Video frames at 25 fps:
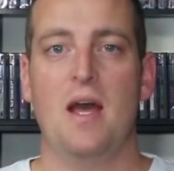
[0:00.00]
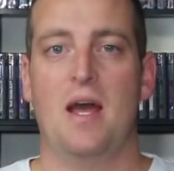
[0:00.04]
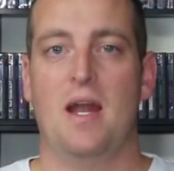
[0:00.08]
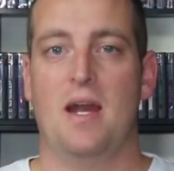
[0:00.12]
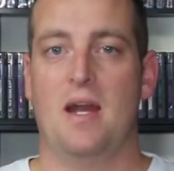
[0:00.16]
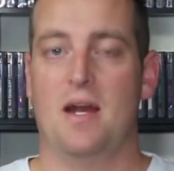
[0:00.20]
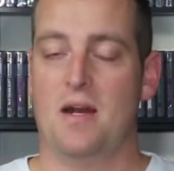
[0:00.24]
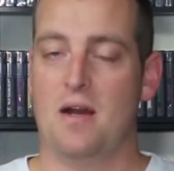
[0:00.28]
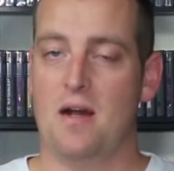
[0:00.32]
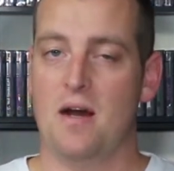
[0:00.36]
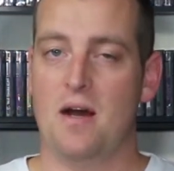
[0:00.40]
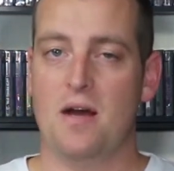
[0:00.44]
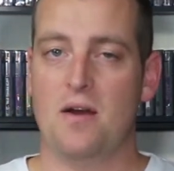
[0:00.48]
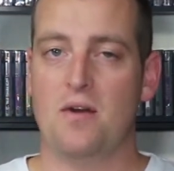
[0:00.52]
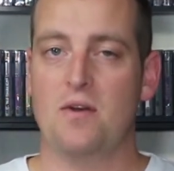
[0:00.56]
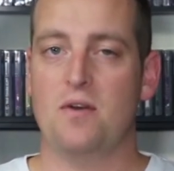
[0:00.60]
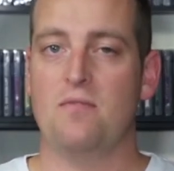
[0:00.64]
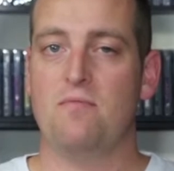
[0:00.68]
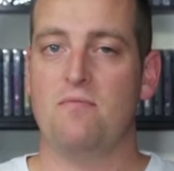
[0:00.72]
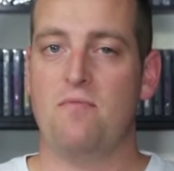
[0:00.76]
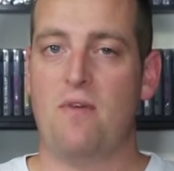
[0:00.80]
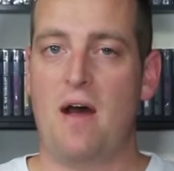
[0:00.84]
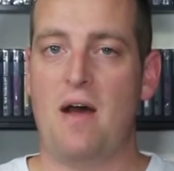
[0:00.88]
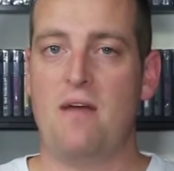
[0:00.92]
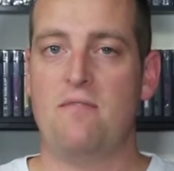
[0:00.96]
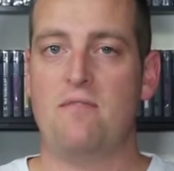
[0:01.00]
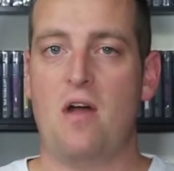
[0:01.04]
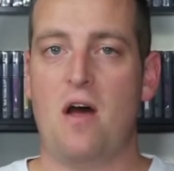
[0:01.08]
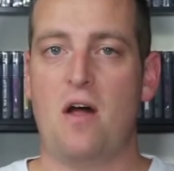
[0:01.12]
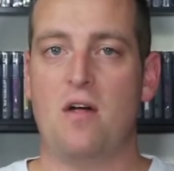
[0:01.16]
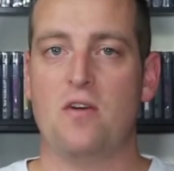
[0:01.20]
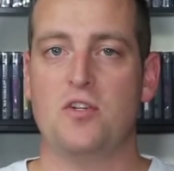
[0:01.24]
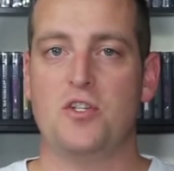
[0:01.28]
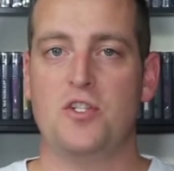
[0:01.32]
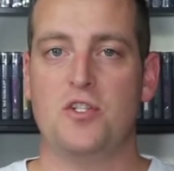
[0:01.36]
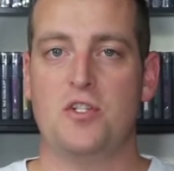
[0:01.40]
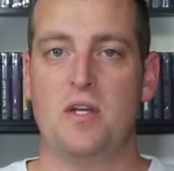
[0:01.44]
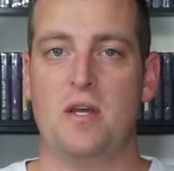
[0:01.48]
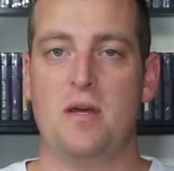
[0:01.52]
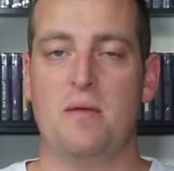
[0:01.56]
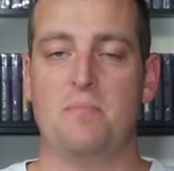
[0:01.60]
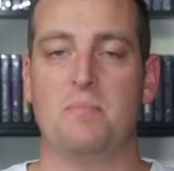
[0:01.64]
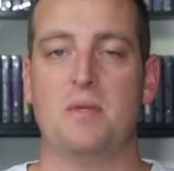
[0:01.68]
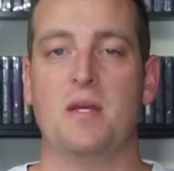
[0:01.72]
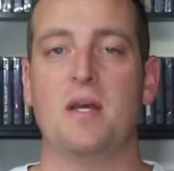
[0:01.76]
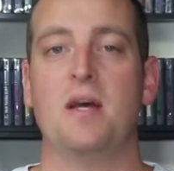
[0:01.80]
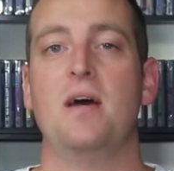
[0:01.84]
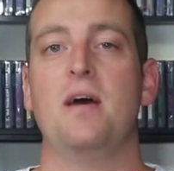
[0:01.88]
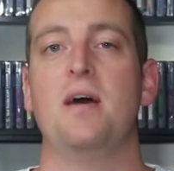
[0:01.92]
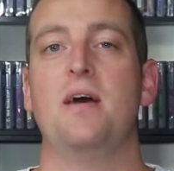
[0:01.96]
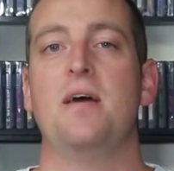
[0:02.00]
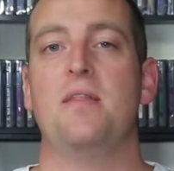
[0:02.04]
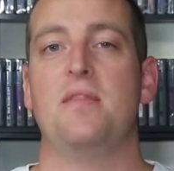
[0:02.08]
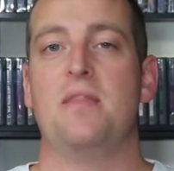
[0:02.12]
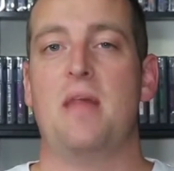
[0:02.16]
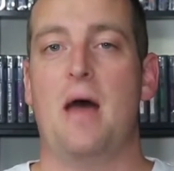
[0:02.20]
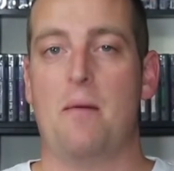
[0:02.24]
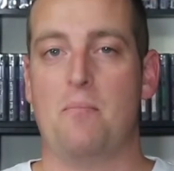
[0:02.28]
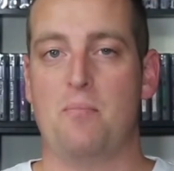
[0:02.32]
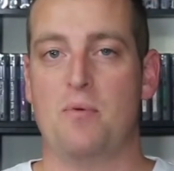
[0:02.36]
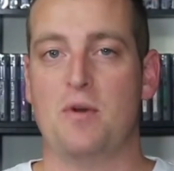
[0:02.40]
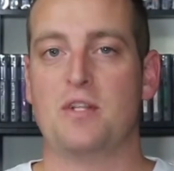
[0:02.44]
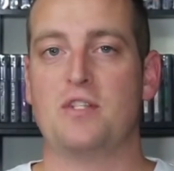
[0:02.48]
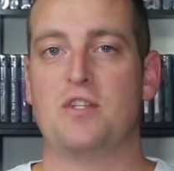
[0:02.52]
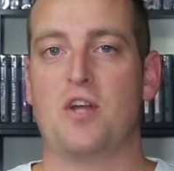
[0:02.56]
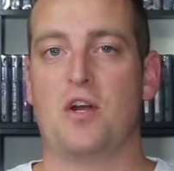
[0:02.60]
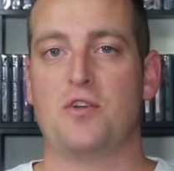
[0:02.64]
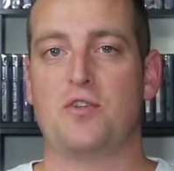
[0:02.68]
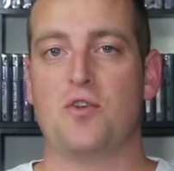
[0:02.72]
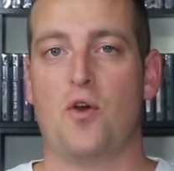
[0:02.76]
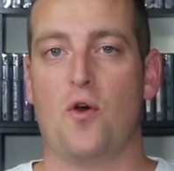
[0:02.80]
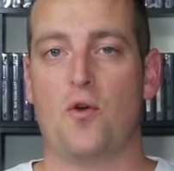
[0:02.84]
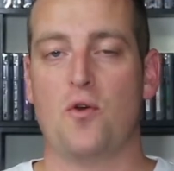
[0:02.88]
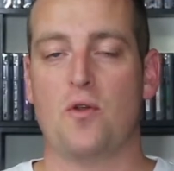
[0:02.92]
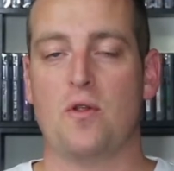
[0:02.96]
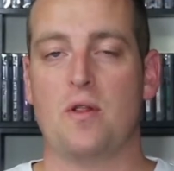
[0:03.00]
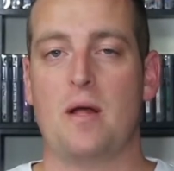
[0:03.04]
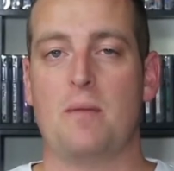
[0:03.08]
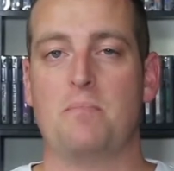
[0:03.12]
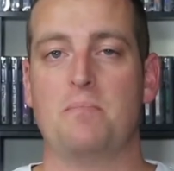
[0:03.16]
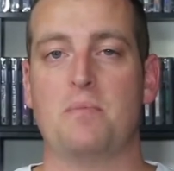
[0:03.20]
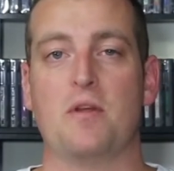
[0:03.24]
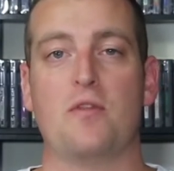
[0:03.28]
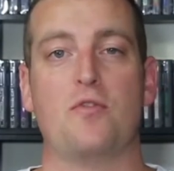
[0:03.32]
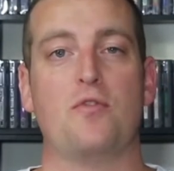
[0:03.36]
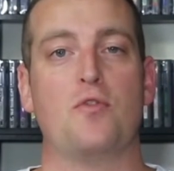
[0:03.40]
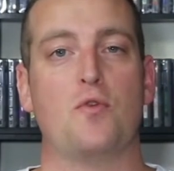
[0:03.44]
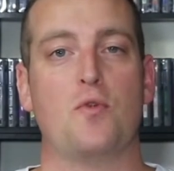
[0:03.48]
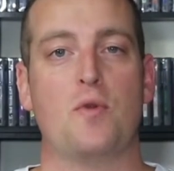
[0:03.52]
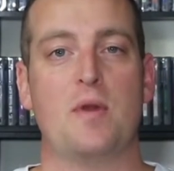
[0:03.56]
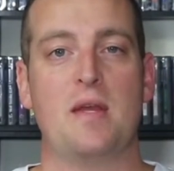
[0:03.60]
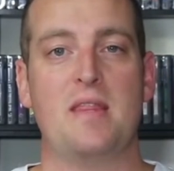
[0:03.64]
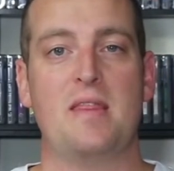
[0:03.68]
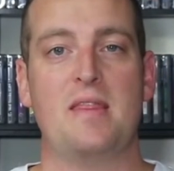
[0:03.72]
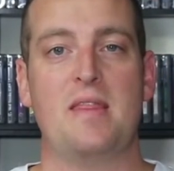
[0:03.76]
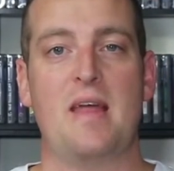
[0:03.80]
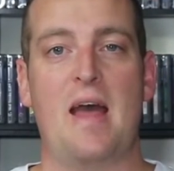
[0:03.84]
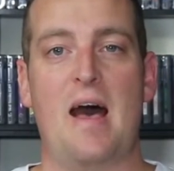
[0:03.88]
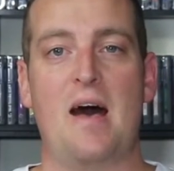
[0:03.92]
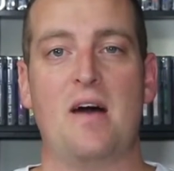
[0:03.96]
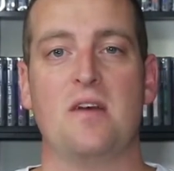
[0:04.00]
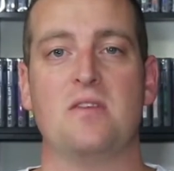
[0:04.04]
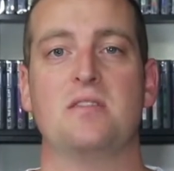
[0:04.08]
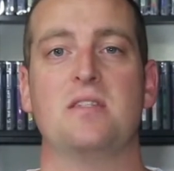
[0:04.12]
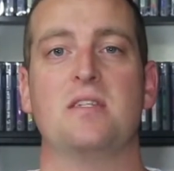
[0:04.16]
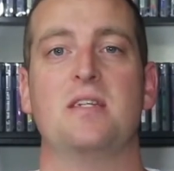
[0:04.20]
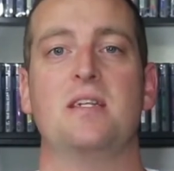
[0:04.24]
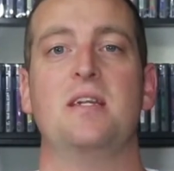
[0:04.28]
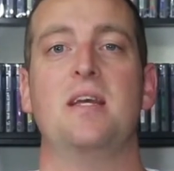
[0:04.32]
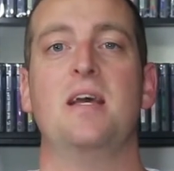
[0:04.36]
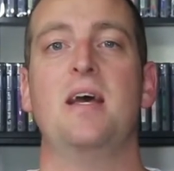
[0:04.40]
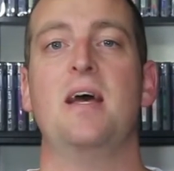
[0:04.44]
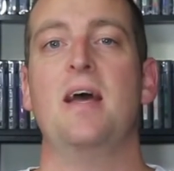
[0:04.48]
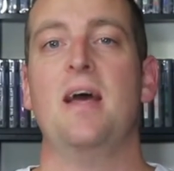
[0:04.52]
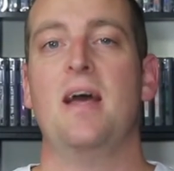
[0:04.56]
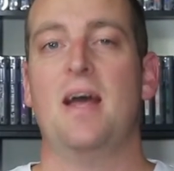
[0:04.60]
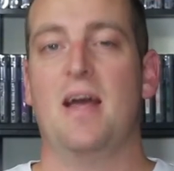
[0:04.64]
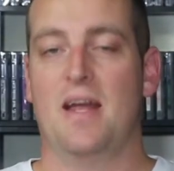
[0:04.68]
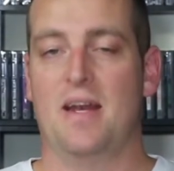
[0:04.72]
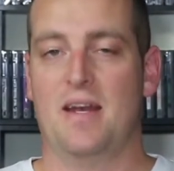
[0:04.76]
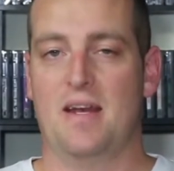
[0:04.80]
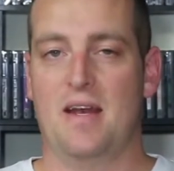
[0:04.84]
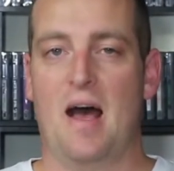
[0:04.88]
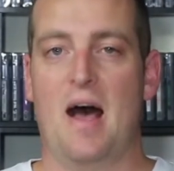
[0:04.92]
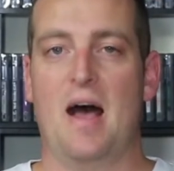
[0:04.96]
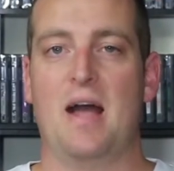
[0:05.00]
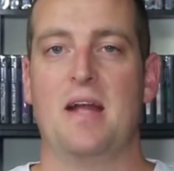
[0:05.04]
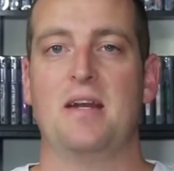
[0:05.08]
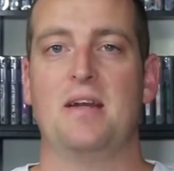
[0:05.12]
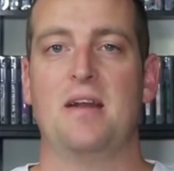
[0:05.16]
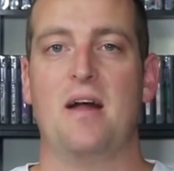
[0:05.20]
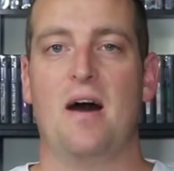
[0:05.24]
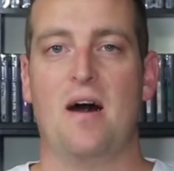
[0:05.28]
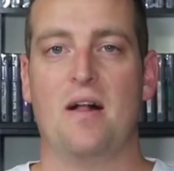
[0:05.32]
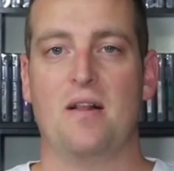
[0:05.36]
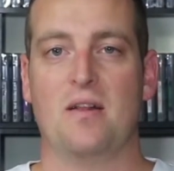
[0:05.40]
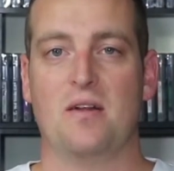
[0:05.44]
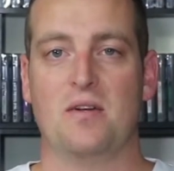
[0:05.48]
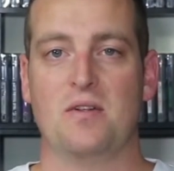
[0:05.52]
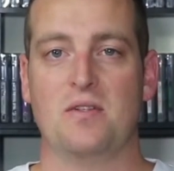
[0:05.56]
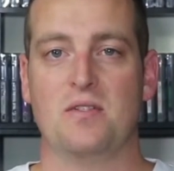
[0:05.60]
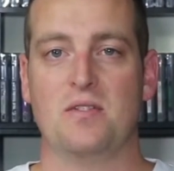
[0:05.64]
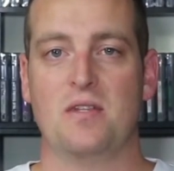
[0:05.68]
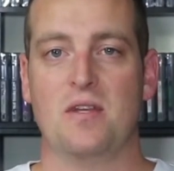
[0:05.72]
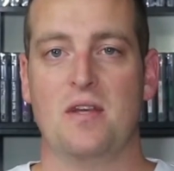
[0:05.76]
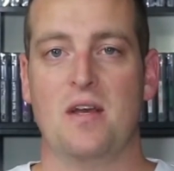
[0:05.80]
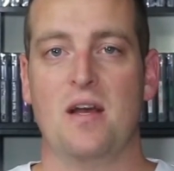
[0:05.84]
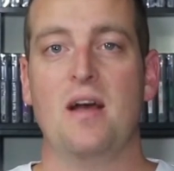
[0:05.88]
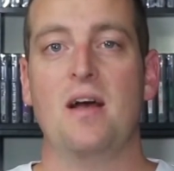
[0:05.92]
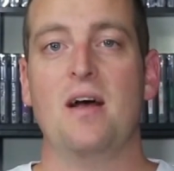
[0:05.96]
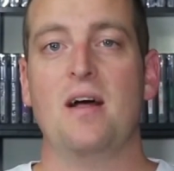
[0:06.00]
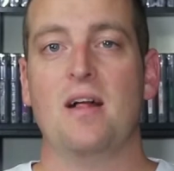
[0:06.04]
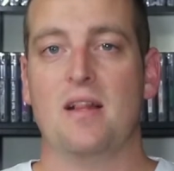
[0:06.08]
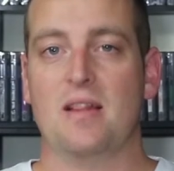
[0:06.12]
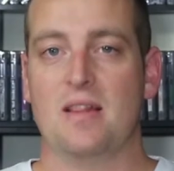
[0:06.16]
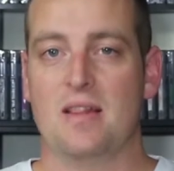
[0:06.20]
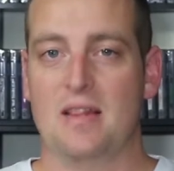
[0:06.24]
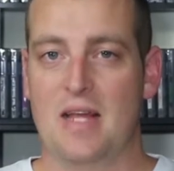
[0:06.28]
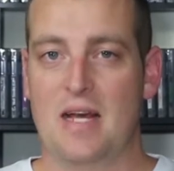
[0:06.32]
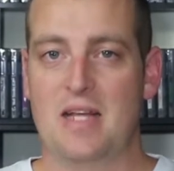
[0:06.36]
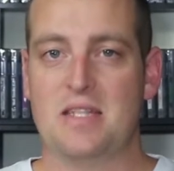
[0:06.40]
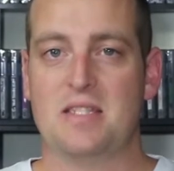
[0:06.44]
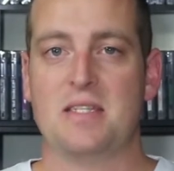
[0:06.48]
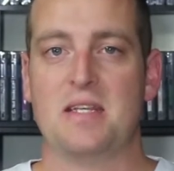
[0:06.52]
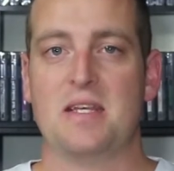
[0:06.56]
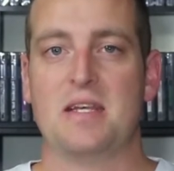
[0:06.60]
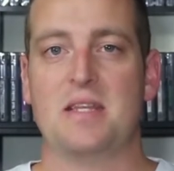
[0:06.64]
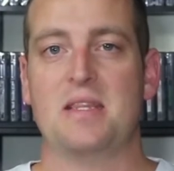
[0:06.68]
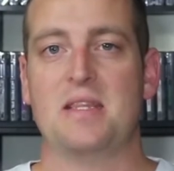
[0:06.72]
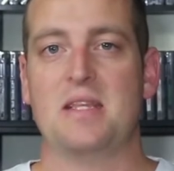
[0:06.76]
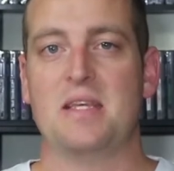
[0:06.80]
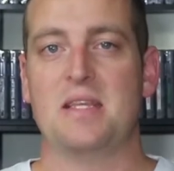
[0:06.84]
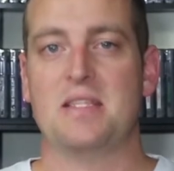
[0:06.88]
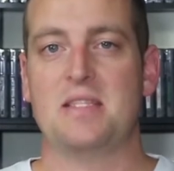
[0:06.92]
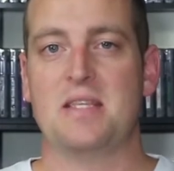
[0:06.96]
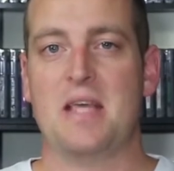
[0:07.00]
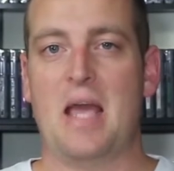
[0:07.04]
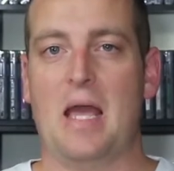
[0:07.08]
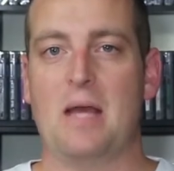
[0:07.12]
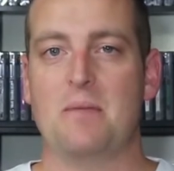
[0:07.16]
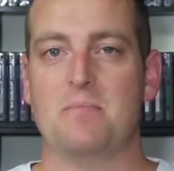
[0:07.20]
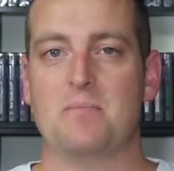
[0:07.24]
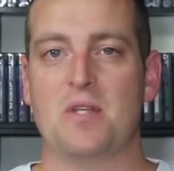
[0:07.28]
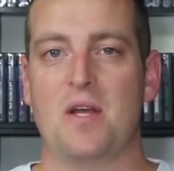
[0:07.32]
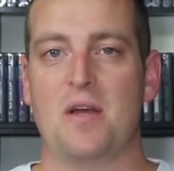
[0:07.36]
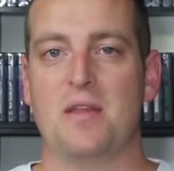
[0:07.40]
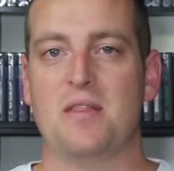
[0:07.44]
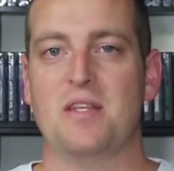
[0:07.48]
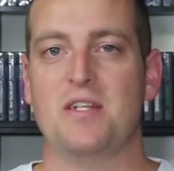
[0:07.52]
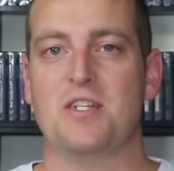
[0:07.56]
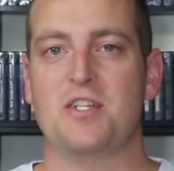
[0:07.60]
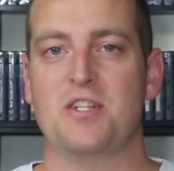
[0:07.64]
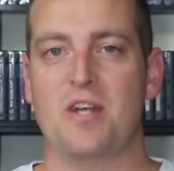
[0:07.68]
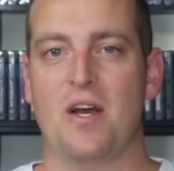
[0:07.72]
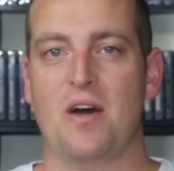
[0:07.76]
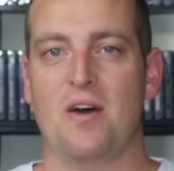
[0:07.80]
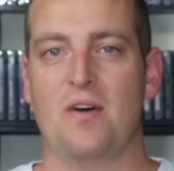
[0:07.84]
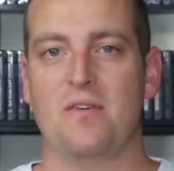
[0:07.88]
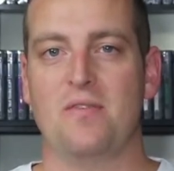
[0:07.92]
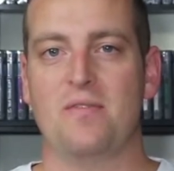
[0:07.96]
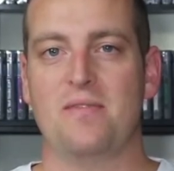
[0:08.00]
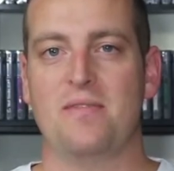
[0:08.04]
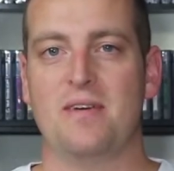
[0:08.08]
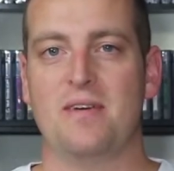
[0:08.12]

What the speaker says: And at $105 shipped, that brings our total up to $3,009. Let's get these games on the shelf.